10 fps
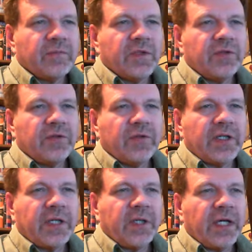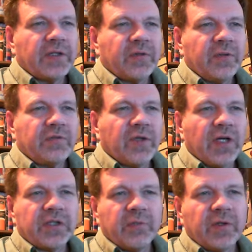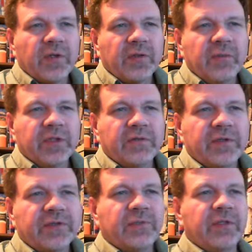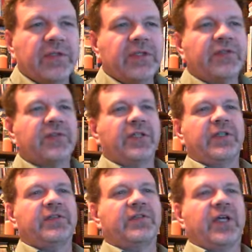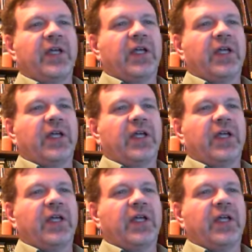that you're looking at that we've talked about quite a bit in feasibility studies.